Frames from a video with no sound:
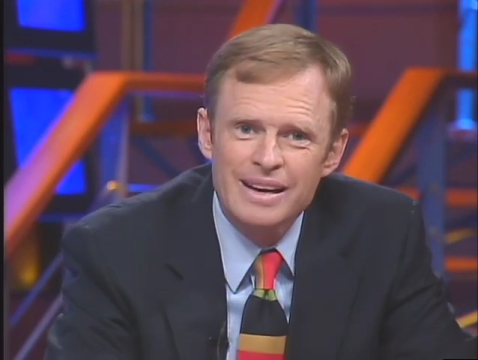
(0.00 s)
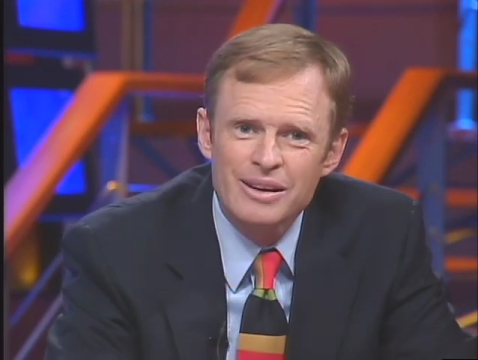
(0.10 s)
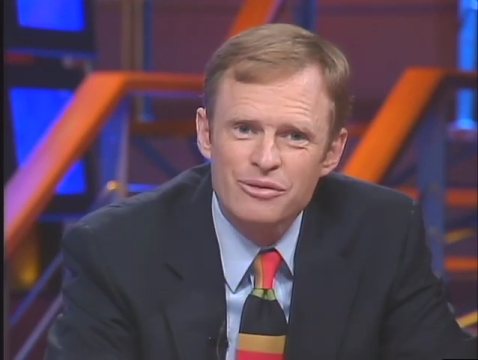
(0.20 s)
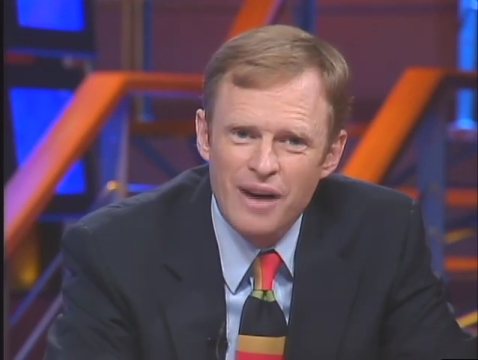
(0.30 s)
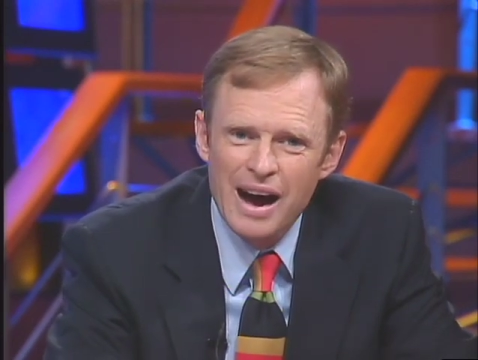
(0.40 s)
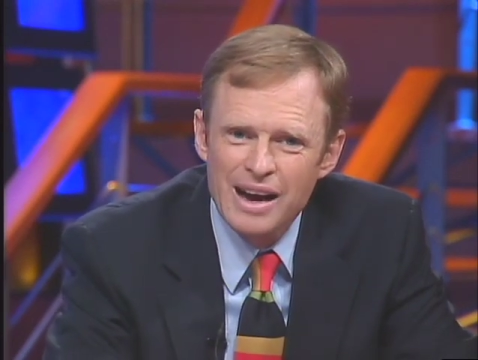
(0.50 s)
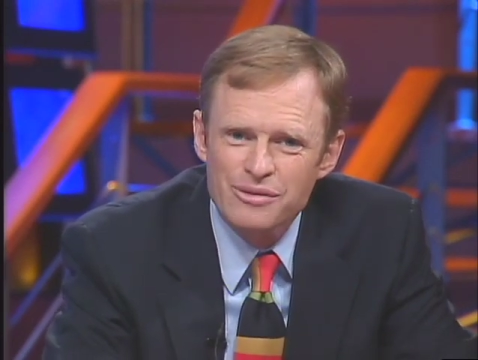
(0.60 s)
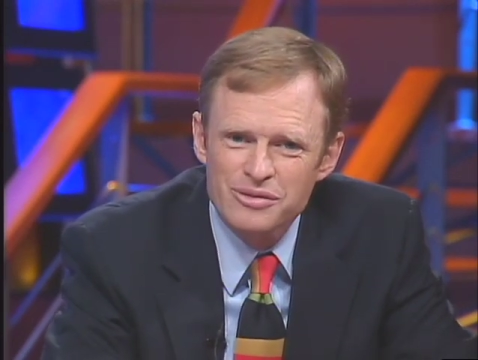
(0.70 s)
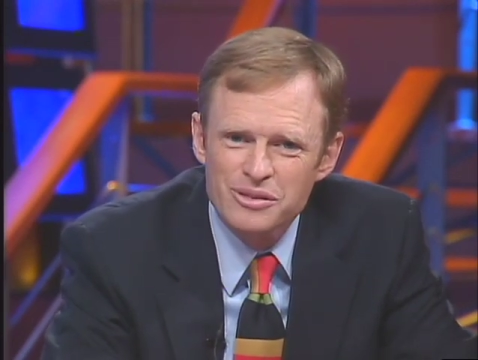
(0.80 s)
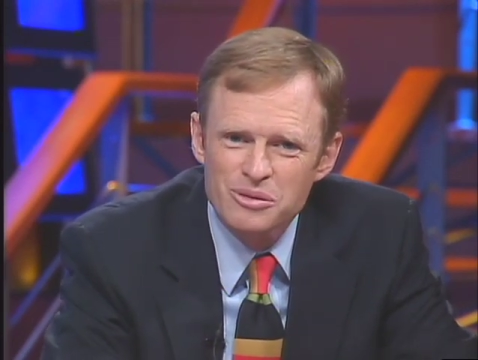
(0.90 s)
Five,
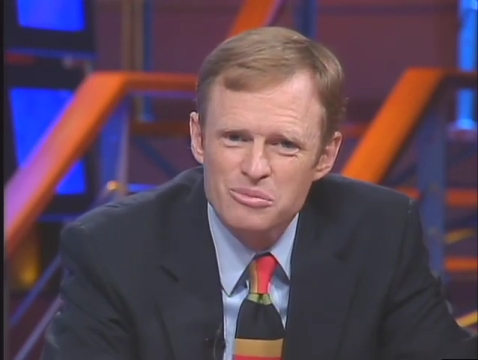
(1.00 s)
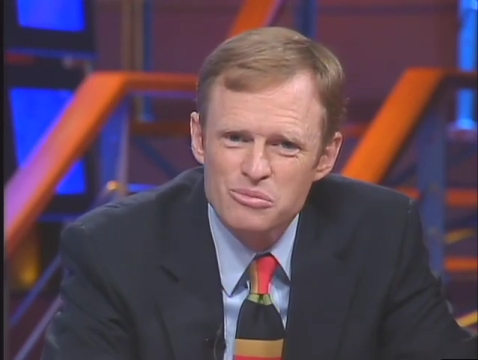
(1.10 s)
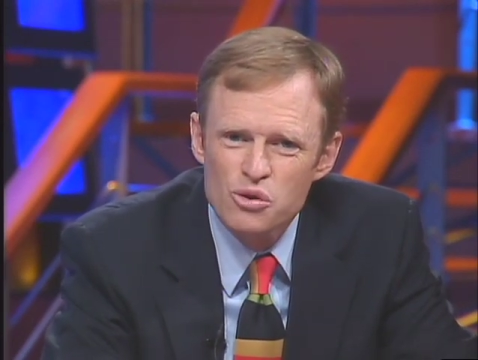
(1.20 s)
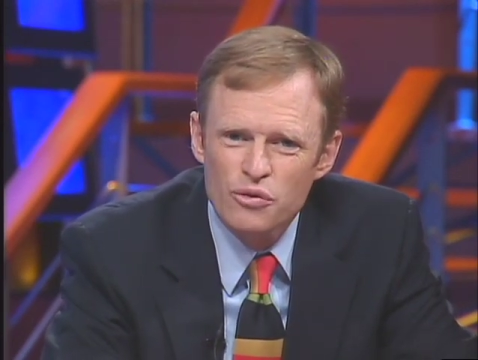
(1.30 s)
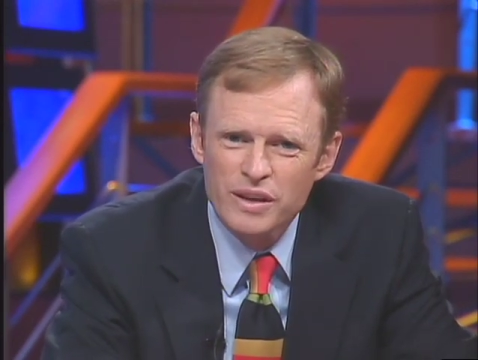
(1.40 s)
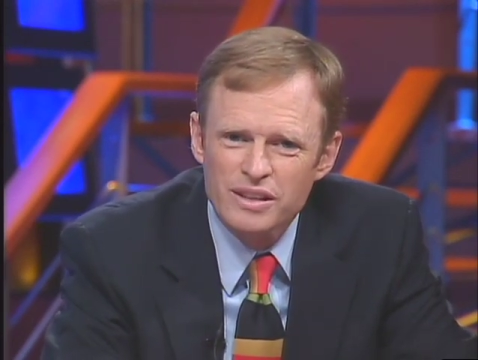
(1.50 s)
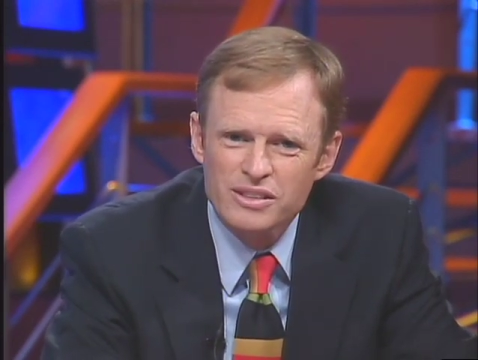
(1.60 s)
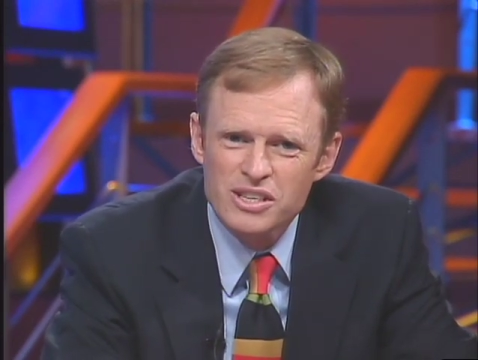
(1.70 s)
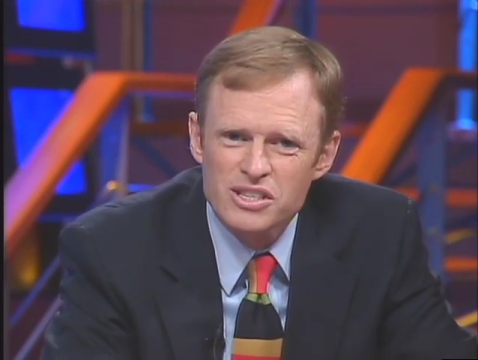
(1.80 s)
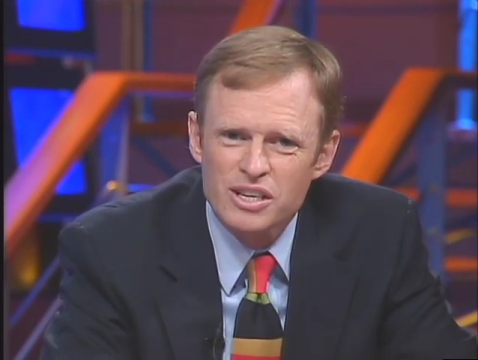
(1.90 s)
moving the
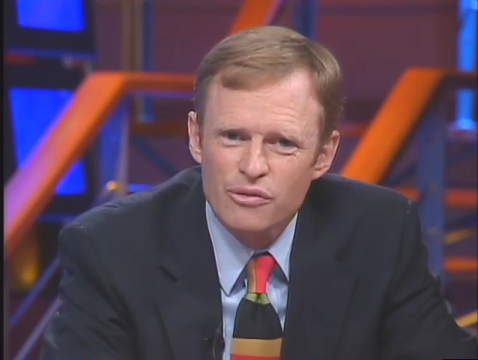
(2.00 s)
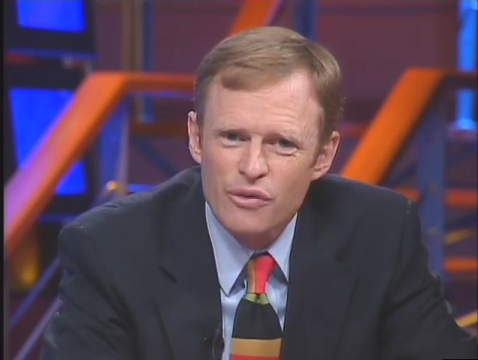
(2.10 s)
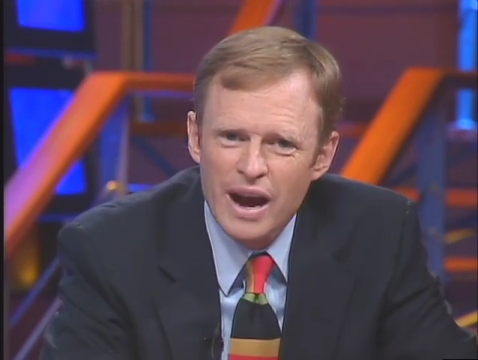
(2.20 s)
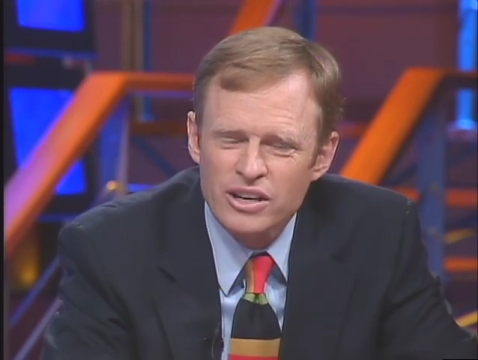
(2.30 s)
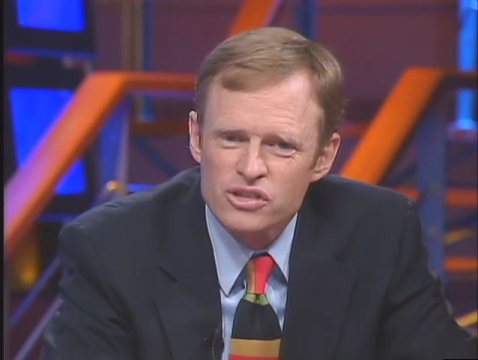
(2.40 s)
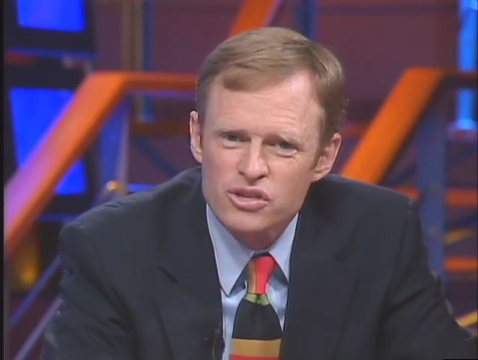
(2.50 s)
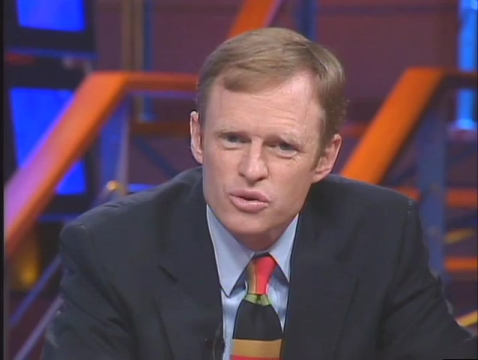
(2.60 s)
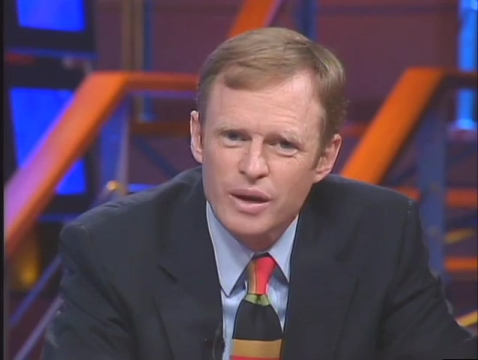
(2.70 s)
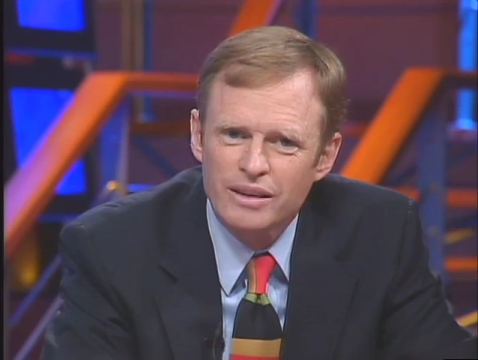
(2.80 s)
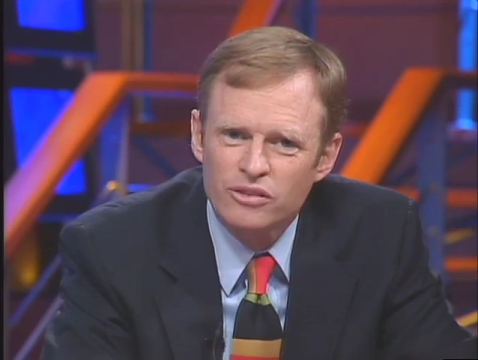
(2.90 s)
teaching of fractions
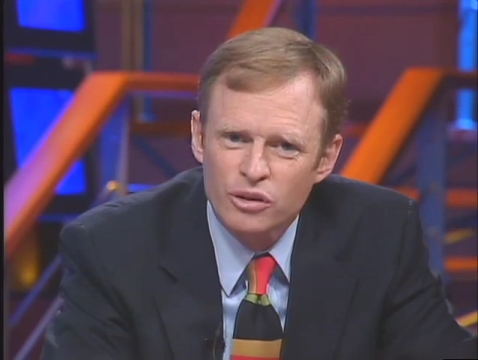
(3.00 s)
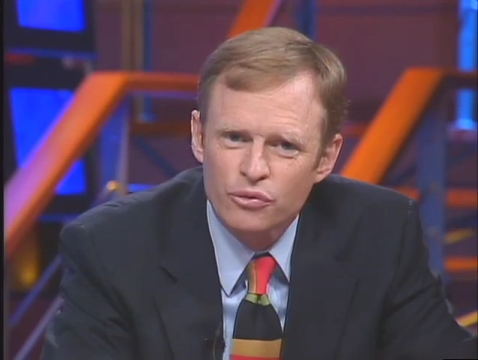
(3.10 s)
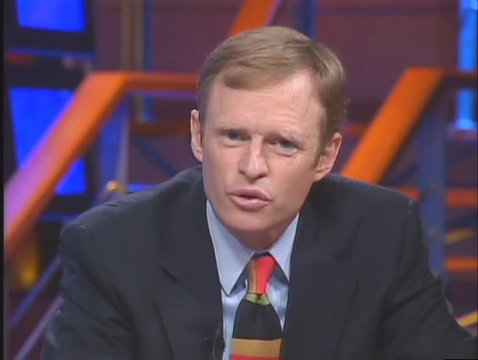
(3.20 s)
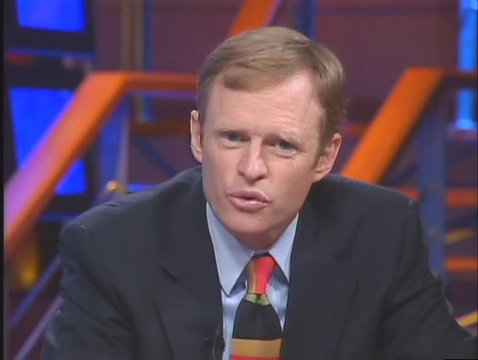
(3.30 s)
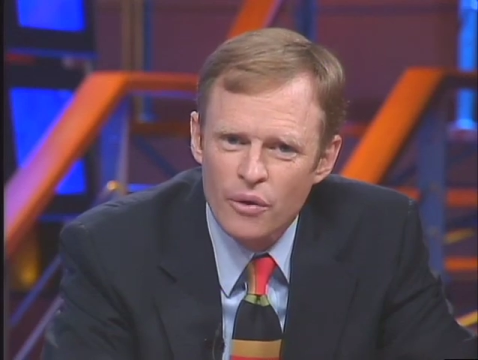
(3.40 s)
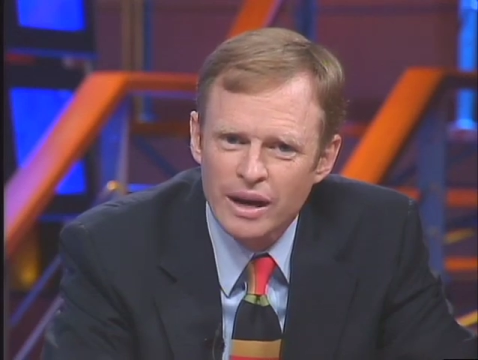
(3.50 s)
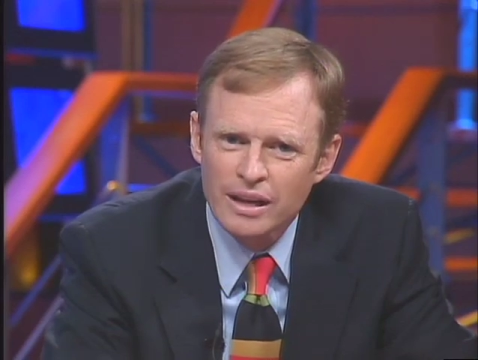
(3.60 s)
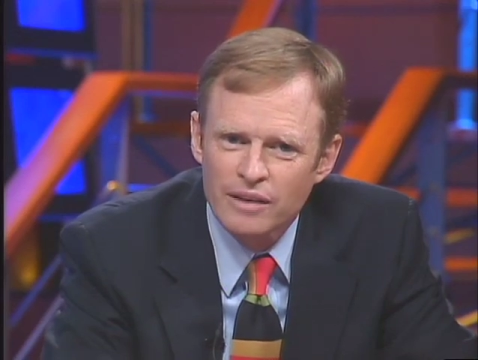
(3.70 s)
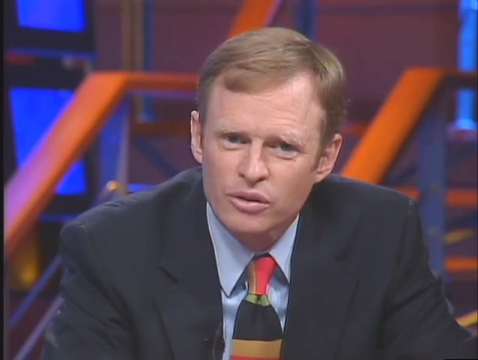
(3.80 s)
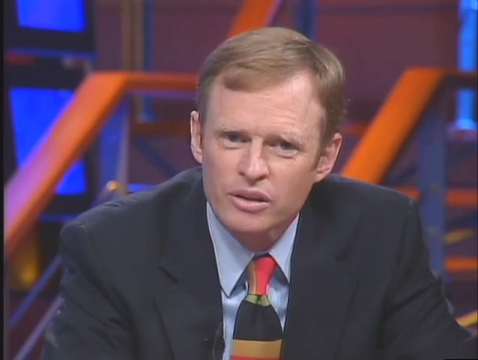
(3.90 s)
to a different grade
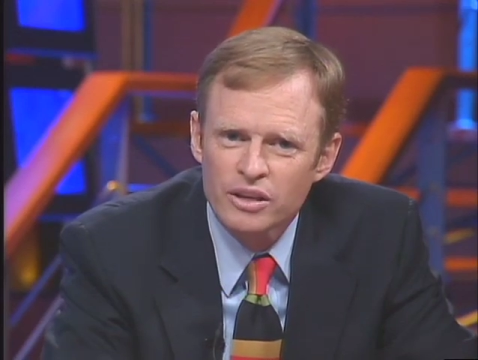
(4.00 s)
level.